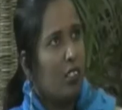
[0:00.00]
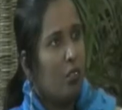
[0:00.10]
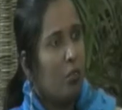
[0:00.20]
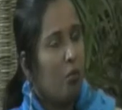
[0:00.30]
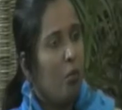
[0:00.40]

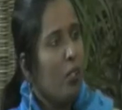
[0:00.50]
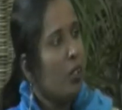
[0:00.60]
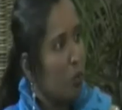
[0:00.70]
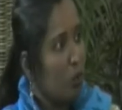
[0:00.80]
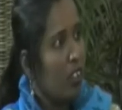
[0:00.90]

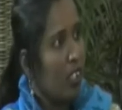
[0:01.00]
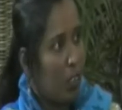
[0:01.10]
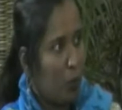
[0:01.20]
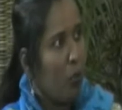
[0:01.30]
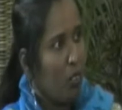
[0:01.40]
Women should
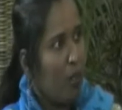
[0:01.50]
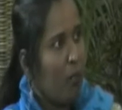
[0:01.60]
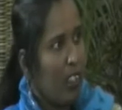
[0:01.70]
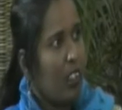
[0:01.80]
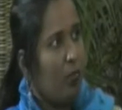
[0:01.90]
expose
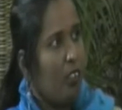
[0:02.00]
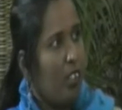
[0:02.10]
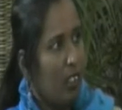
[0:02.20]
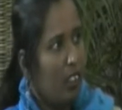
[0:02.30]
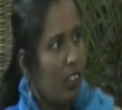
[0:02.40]
themselves
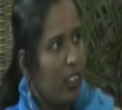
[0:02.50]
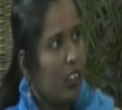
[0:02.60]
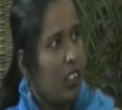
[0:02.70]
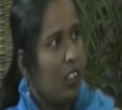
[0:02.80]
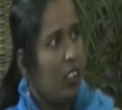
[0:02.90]
in
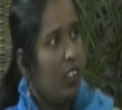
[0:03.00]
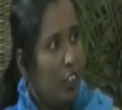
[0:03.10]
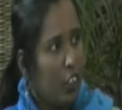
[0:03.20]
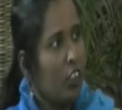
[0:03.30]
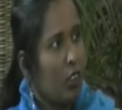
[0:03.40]
such a in
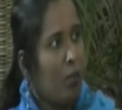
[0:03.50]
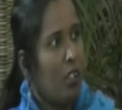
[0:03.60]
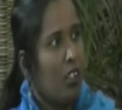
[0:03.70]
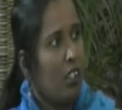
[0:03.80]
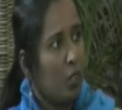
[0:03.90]
decision
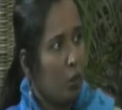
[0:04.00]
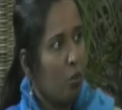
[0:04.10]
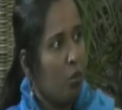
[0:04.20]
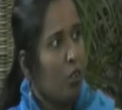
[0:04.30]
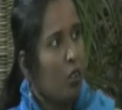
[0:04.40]
making. They
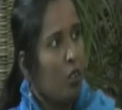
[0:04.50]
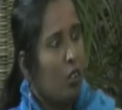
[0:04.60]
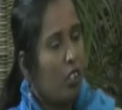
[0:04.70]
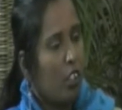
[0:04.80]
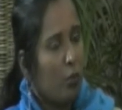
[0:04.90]
should
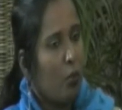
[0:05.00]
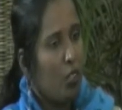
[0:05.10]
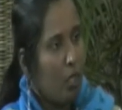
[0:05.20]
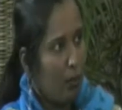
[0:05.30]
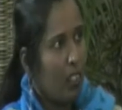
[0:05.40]

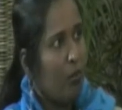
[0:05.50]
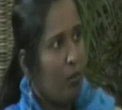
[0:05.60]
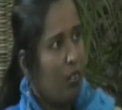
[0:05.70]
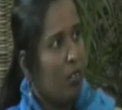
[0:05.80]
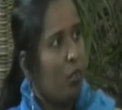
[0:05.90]
expose
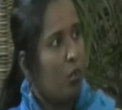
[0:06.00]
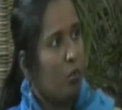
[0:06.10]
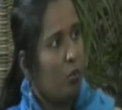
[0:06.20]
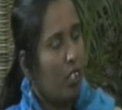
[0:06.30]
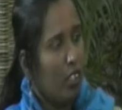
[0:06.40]
themselves, go
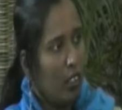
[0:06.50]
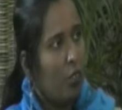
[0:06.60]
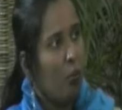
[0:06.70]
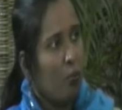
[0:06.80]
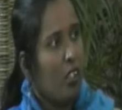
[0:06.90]
to the
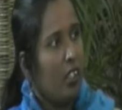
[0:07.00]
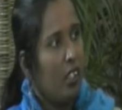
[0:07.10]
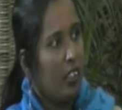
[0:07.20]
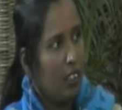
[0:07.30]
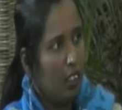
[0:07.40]
in
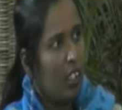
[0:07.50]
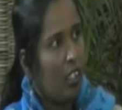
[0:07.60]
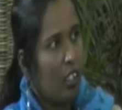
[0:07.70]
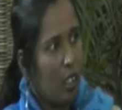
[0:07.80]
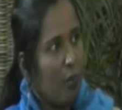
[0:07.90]
communities, in
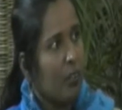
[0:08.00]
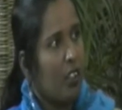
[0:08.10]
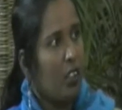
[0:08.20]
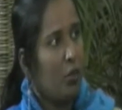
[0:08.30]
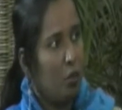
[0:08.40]
the clubs.
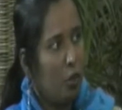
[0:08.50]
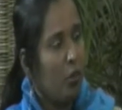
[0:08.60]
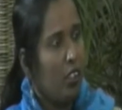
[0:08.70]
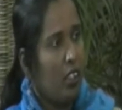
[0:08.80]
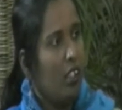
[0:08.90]
They should
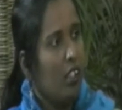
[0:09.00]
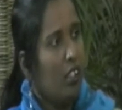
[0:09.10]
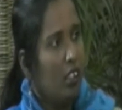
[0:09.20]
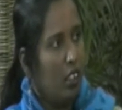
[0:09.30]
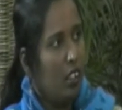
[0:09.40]
join.
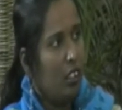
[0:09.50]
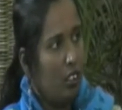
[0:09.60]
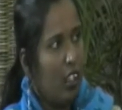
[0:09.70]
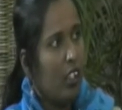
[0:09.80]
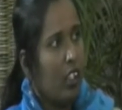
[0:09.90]

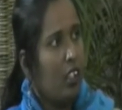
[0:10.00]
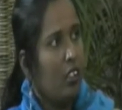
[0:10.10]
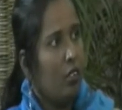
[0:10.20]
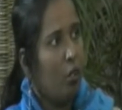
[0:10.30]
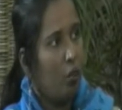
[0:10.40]
Then they
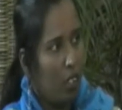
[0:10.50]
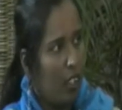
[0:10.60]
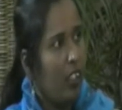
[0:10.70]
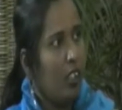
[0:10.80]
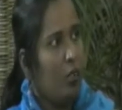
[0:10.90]
can go
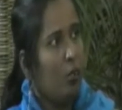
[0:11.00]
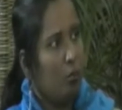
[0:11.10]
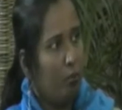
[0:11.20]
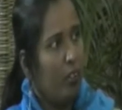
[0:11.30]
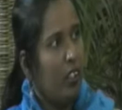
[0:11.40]
ahead
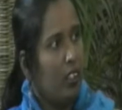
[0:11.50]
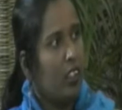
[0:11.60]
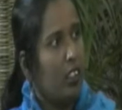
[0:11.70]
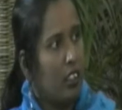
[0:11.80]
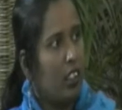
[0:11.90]
to be in
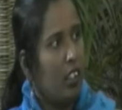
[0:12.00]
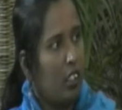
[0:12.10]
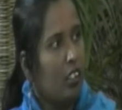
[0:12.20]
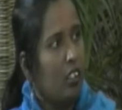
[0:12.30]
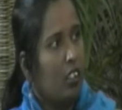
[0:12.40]
such
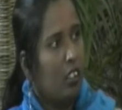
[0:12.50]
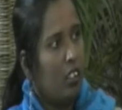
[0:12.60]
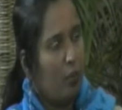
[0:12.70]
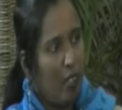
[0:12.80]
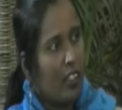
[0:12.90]
a
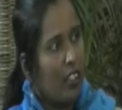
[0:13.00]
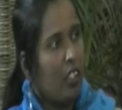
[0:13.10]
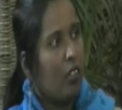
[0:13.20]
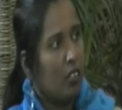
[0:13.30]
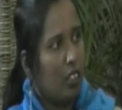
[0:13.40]
advisory
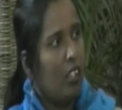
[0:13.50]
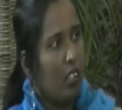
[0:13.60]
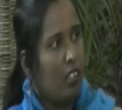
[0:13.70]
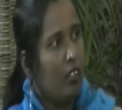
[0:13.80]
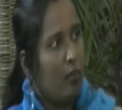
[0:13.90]
councillor.